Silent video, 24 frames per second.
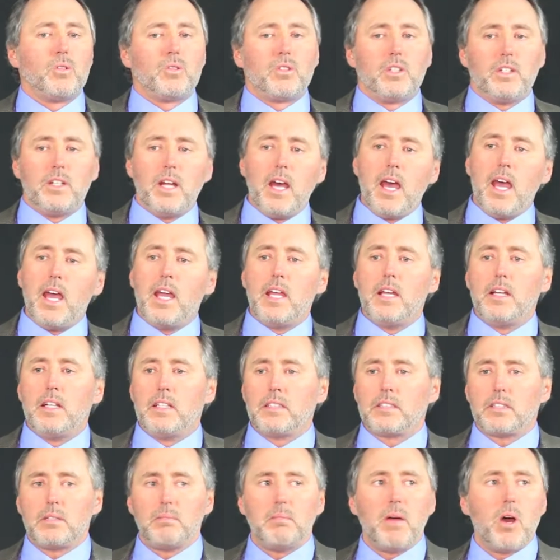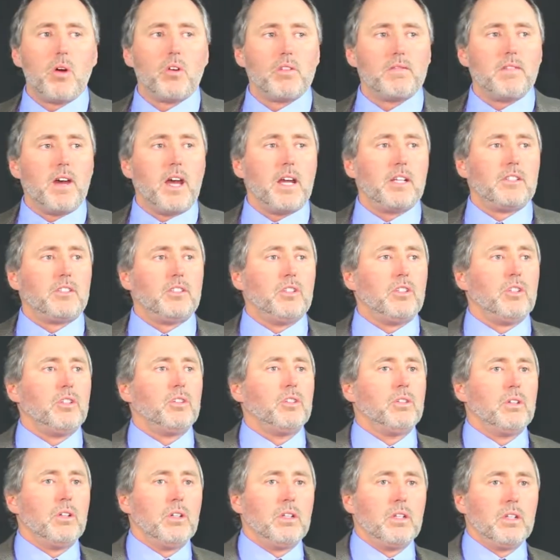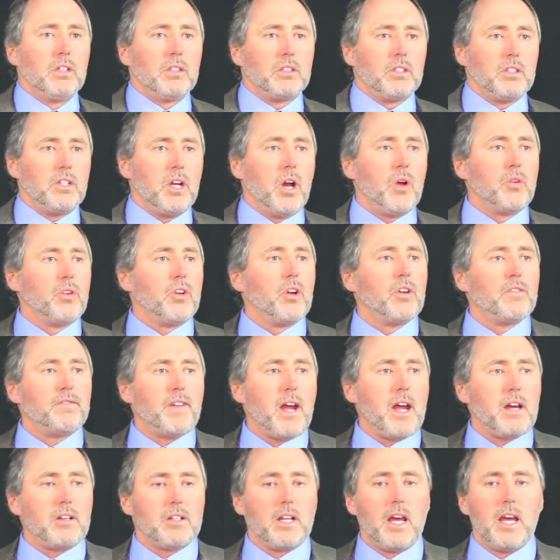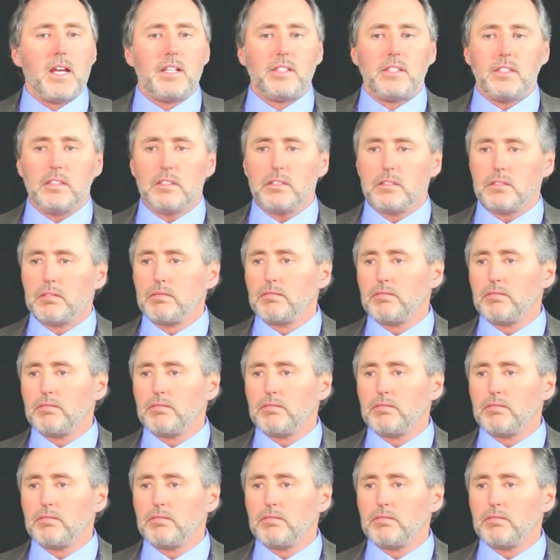today is to motivate you to know your foundation.